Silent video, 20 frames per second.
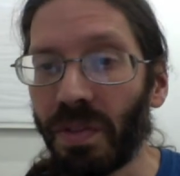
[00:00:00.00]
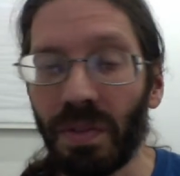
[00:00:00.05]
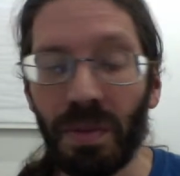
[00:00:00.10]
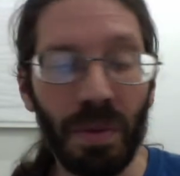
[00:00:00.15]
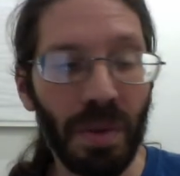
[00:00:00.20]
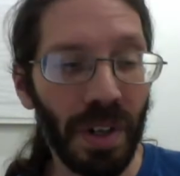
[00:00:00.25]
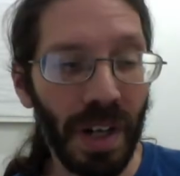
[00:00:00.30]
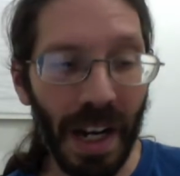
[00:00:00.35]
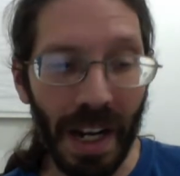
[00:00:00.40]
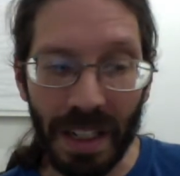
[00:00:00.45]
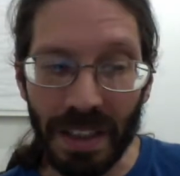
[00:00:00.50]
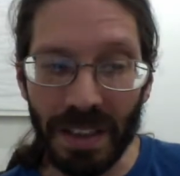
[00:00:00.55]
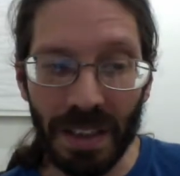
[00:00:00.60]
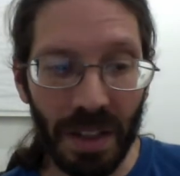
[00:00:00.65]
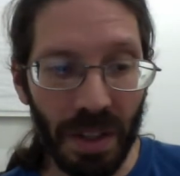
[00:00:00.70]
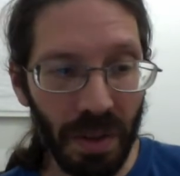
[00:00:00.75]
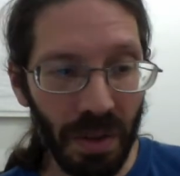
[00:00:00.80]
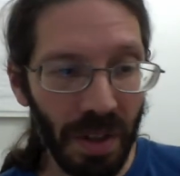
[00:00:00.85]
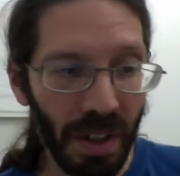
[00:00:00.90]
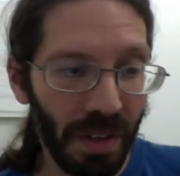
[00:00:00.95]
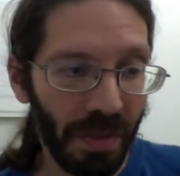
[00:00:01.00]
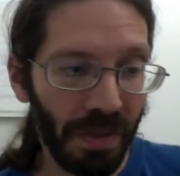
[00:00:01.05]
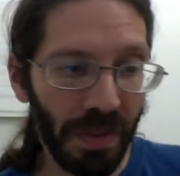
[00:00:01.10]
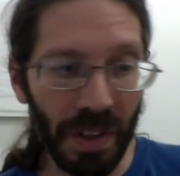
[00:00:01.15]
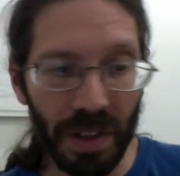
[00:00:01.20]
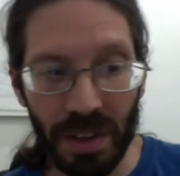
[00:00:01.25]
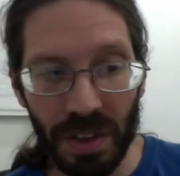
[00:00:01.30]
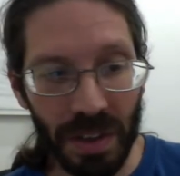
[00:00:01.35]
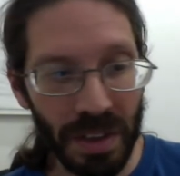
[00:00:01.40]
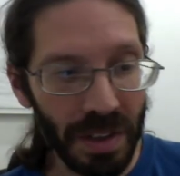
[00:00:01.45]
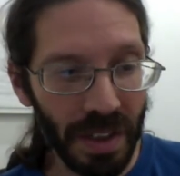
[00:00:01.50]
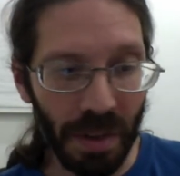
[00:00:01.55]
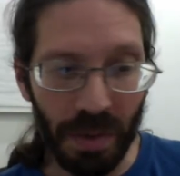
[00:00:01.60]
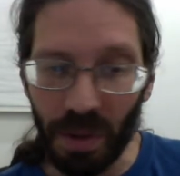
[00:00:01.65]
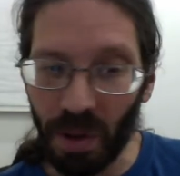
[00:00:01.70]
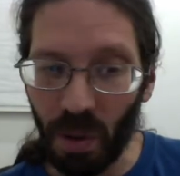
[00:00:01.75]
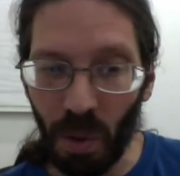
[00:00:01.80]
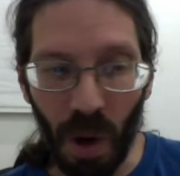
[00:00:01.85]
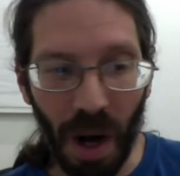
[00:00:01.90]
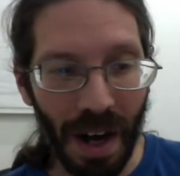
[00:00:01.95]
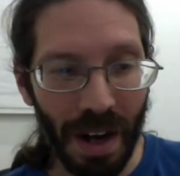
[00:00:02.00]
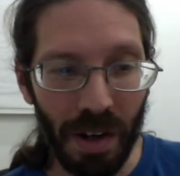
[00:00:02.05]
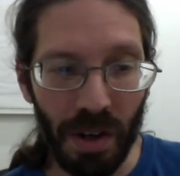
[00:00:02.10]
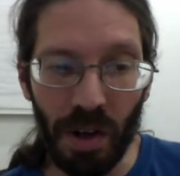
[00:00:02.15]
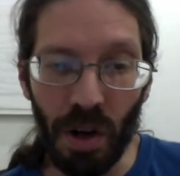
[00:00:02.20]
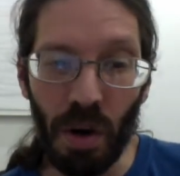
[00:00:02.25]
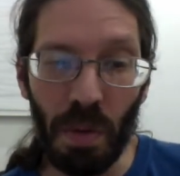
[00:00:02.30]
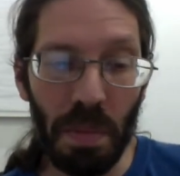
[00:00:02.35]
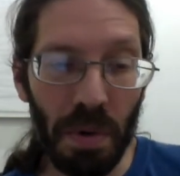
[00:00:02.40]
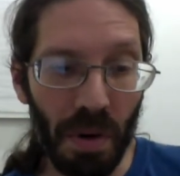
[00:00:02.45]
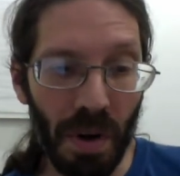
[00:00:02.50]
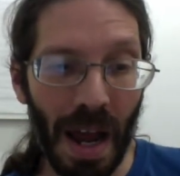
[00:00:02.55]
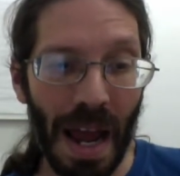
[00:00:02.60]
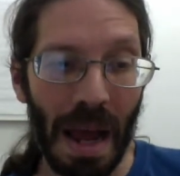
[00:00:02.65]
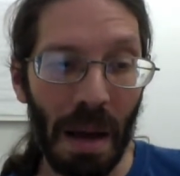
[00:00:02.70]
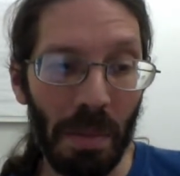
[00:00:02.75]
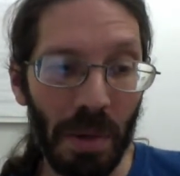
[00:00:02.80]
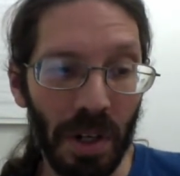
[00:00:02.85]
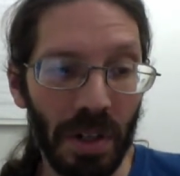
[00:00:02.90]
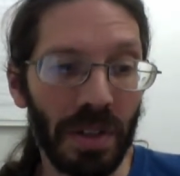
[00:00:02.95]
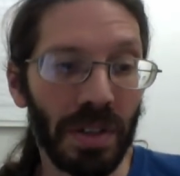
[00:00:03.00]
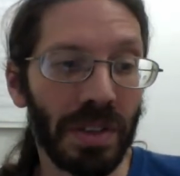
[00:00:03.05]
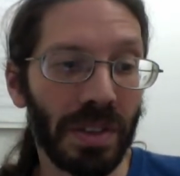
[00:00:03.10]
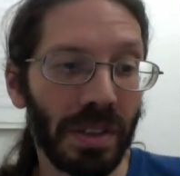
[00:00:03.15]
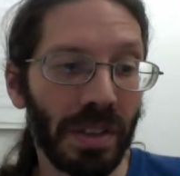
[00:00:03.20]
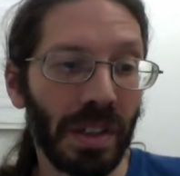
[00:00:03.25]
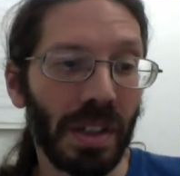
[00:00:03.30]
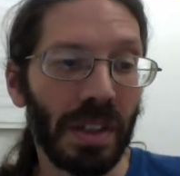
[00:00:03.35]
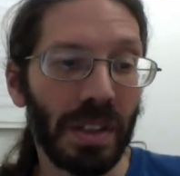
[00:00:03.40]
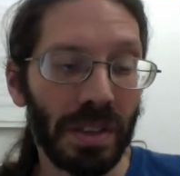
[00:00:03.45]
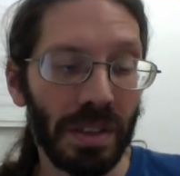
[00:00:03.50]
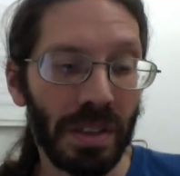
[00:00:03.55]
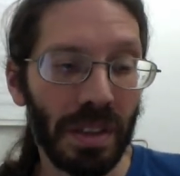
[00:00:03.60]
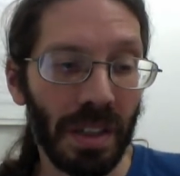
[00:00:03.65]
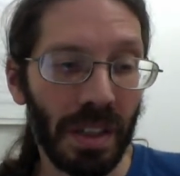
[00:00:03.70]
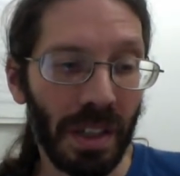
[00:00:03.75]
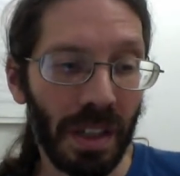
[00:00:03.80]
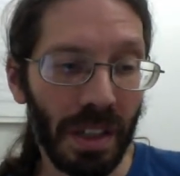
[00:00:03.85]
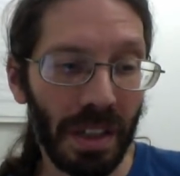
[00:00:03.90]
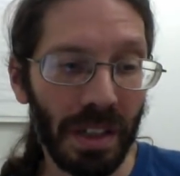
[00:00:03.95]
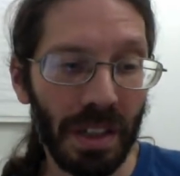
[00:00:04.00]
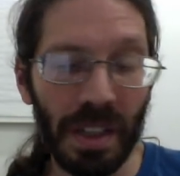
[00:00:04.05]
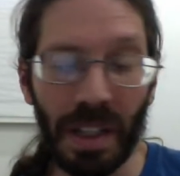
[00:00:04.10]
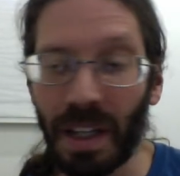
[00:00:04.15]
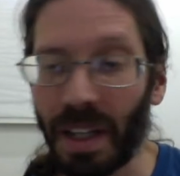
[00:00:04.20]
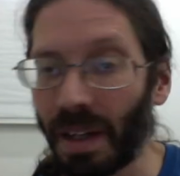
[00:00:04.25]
We're executing functions that require no parameters, and